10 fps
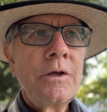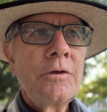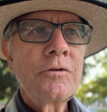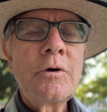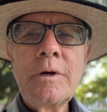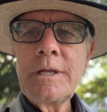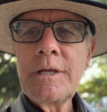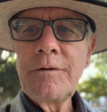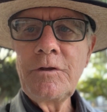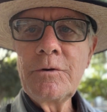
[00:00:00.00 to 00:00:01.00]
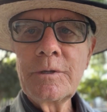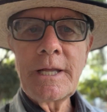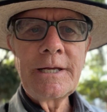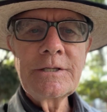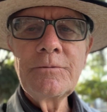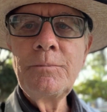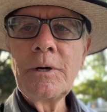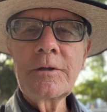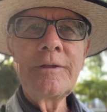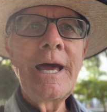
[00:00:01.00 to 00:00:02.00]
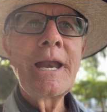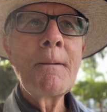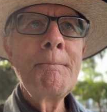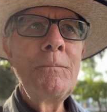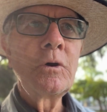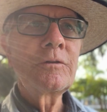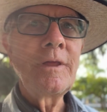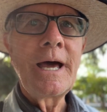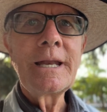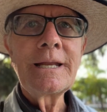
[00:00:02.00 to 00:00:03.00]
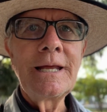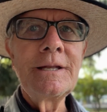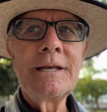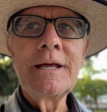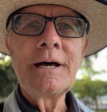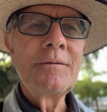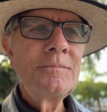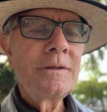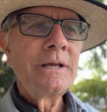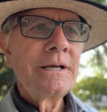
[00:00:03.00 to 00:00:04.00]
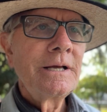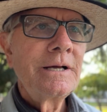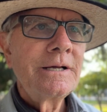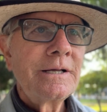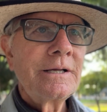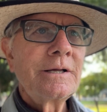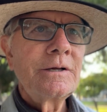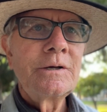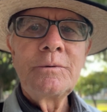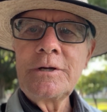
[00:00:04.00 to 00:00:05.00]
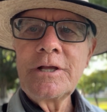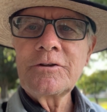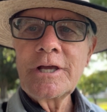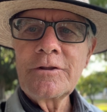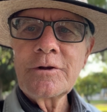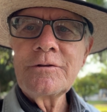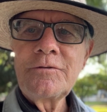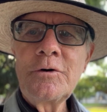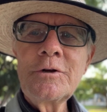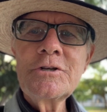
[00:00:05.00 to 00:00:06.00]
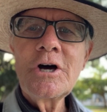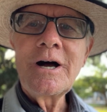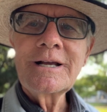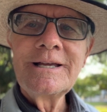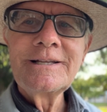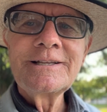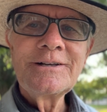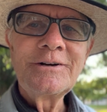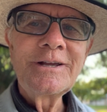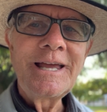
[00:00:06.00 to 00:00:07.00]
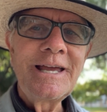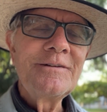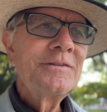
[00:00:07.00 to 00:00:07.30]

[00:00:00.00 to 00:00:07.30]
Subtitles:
So if you would like to book that, and we'll get together on the phone and talk. Okay.